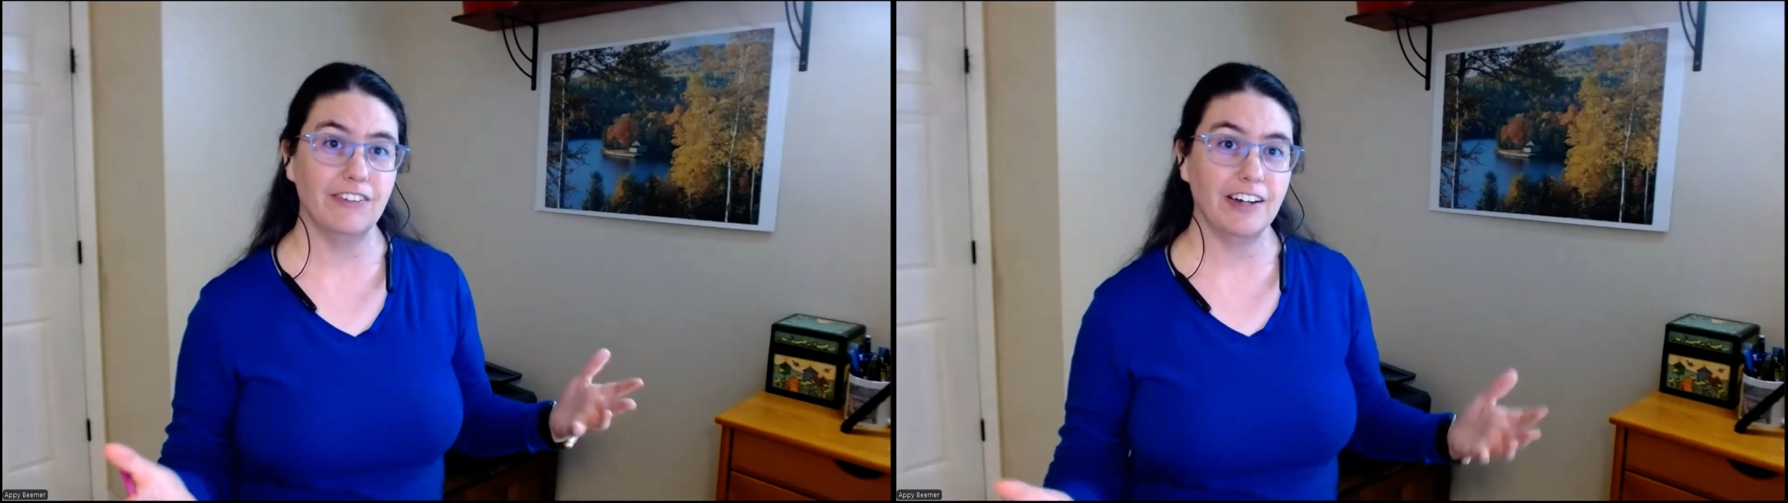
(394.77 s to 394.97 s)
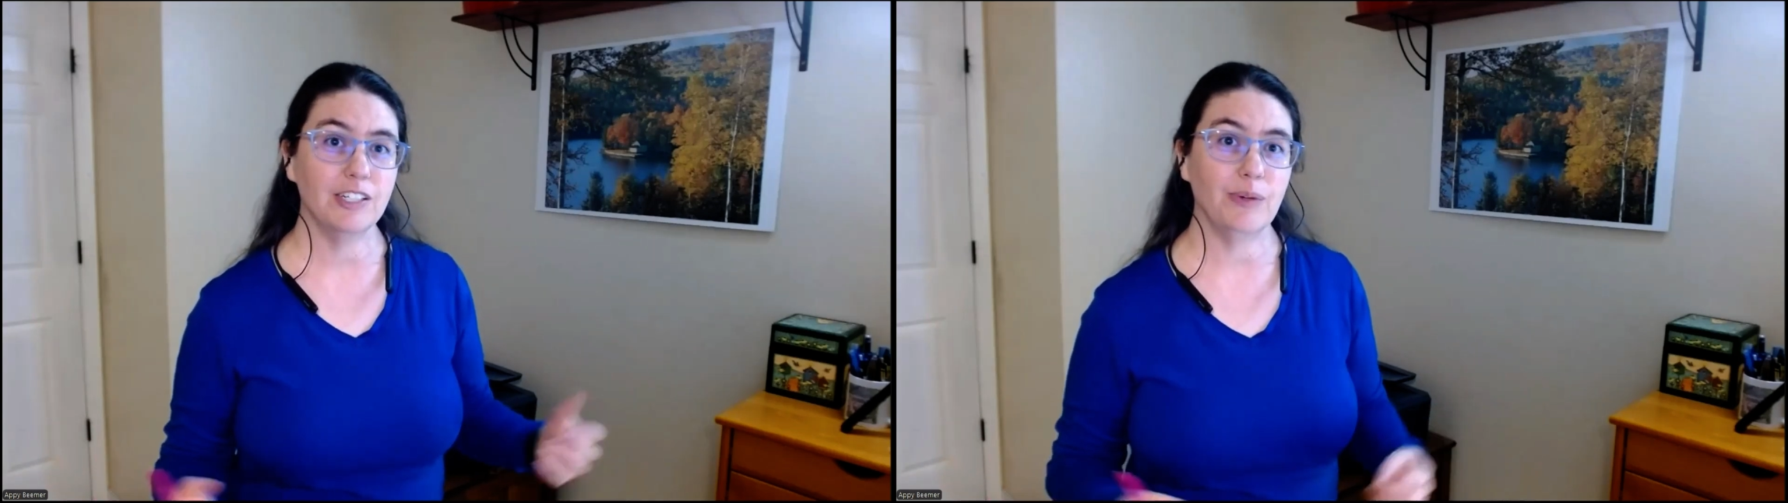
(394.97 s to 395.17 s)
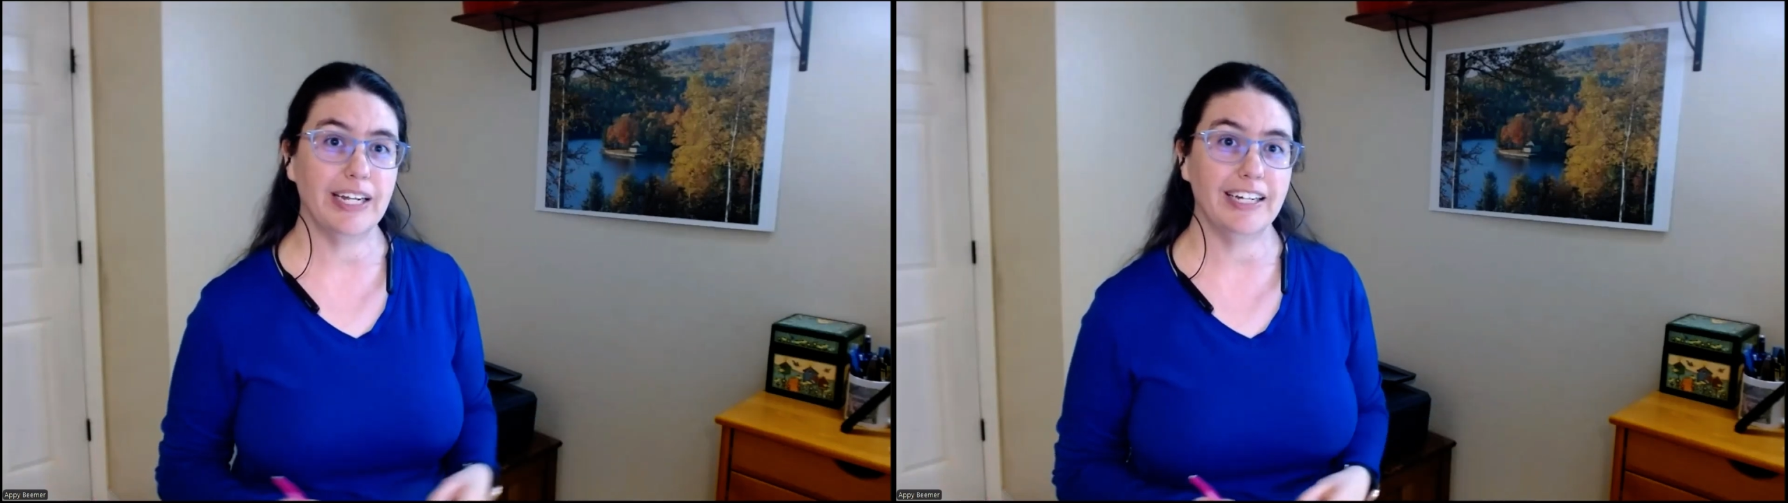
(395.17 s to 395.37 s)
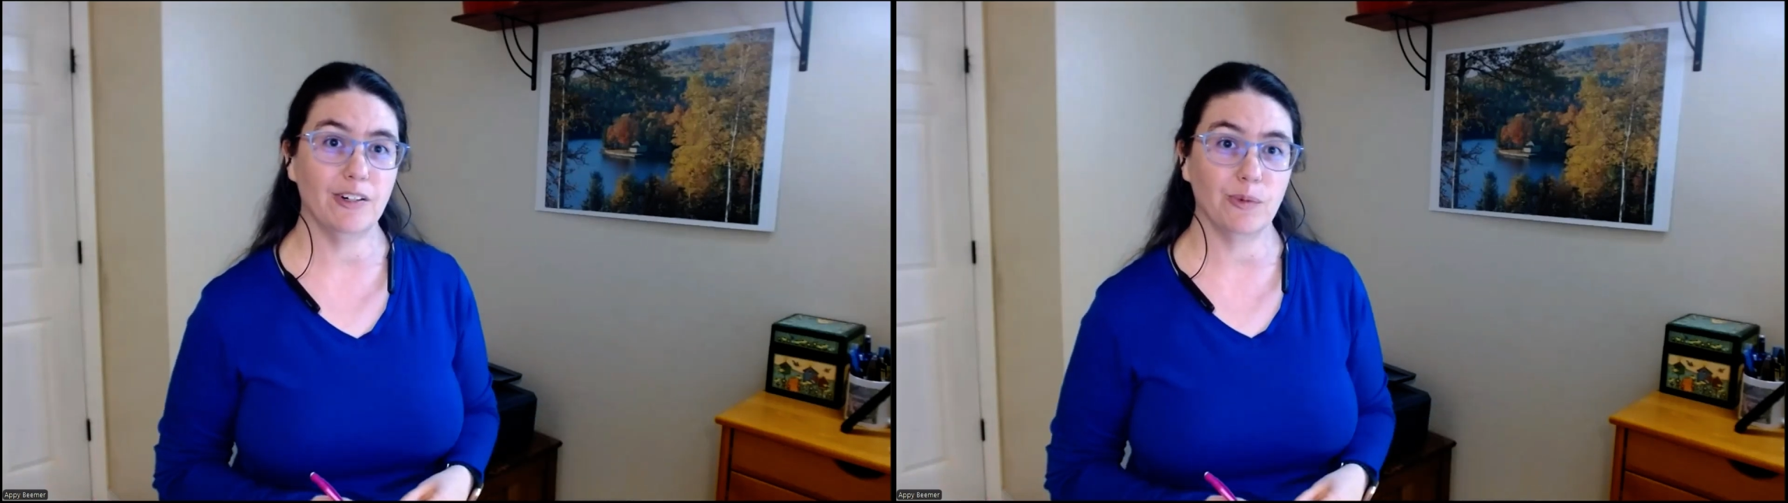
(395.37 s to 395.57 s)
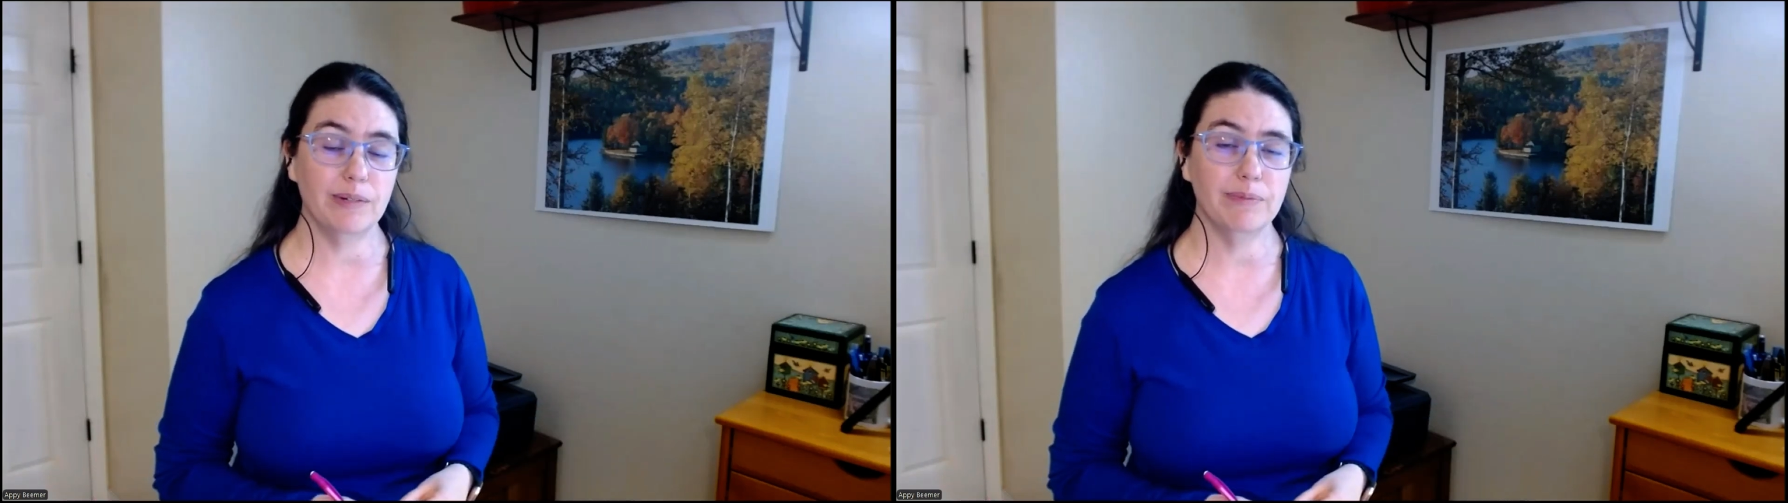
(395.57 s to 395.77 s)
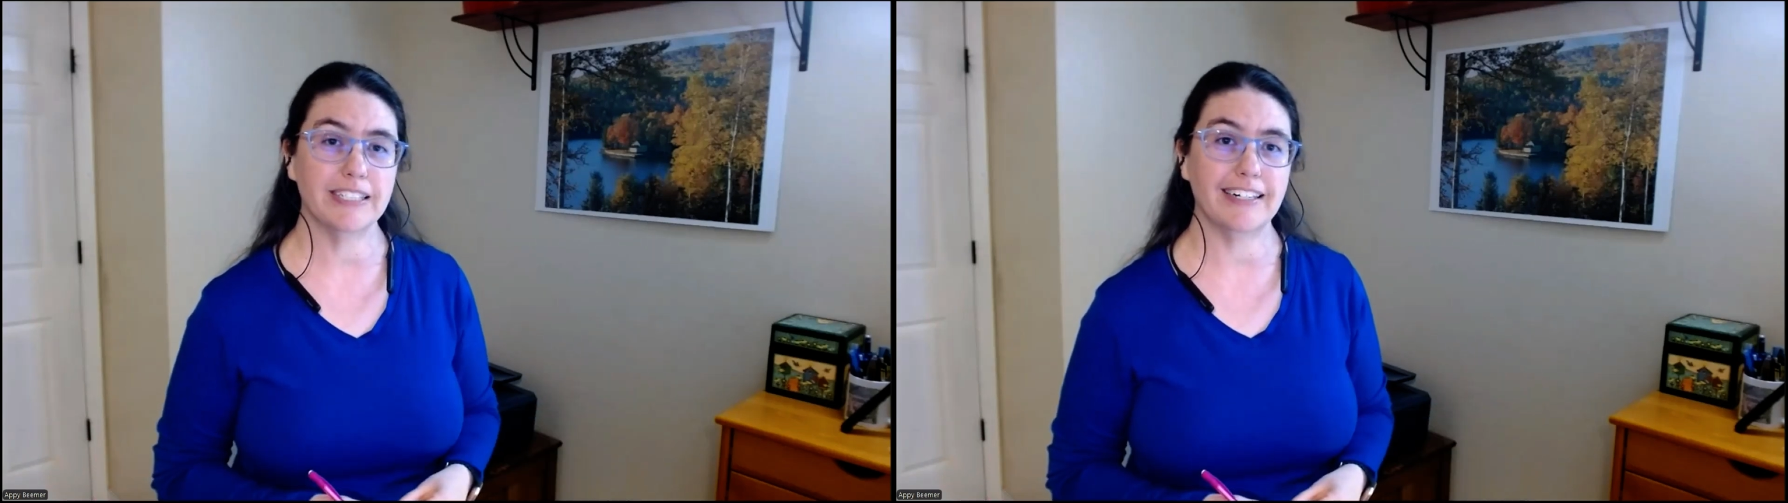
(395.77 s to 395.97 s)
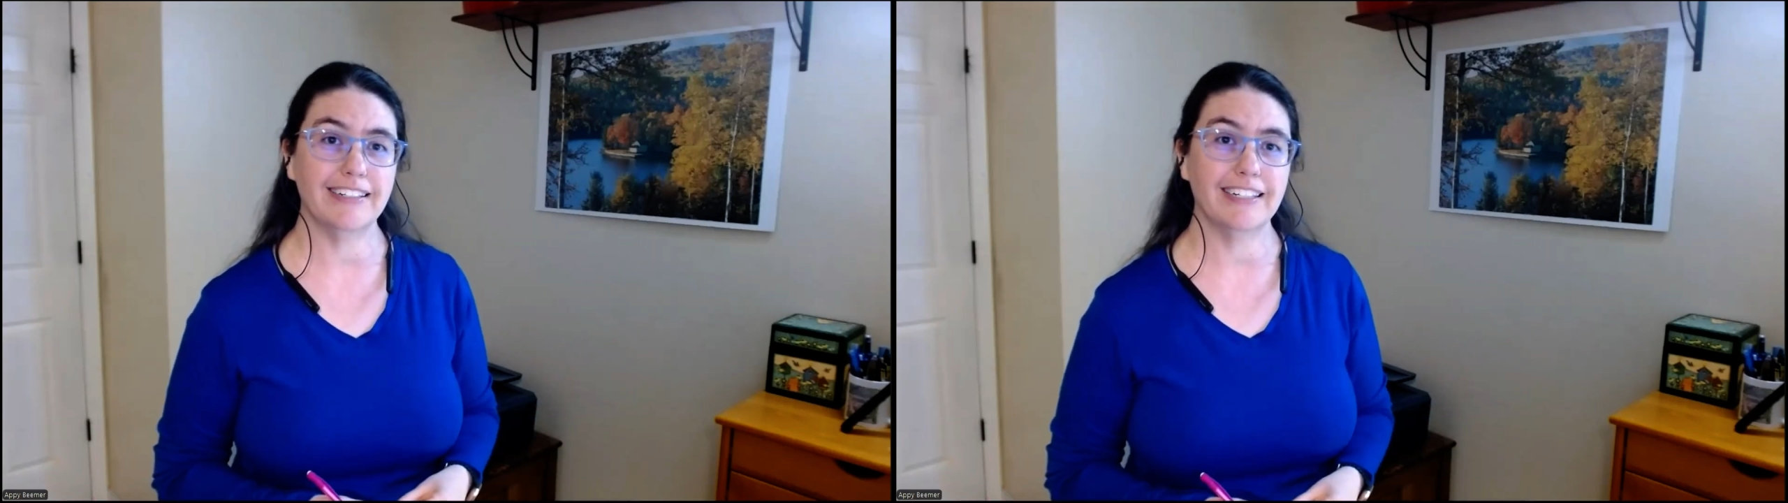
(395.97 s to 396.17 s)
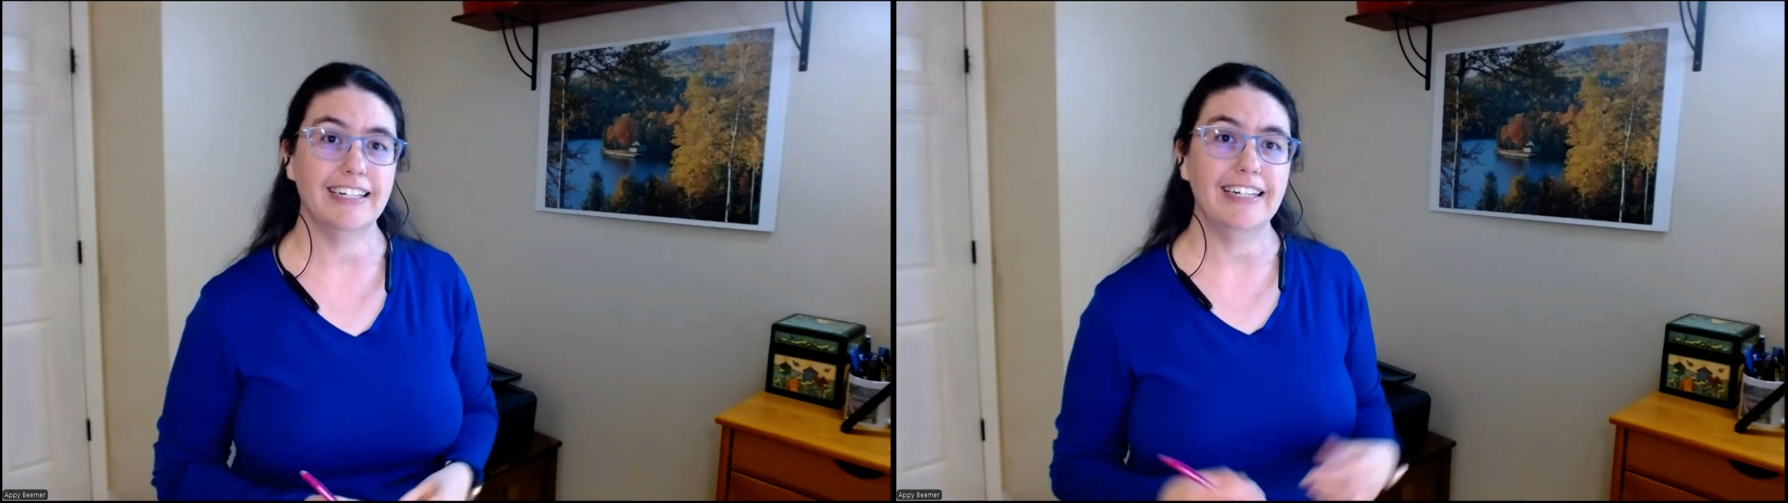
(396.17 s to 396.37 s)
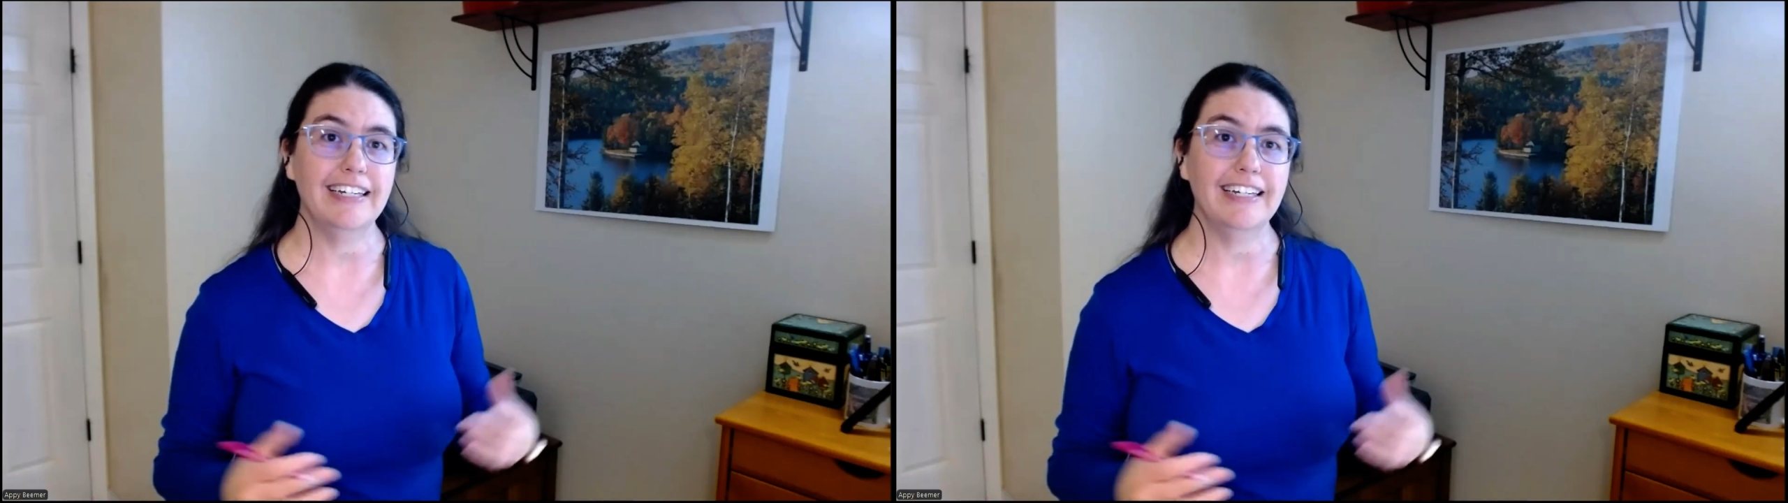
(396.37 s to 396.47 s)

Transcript: evaluating your website,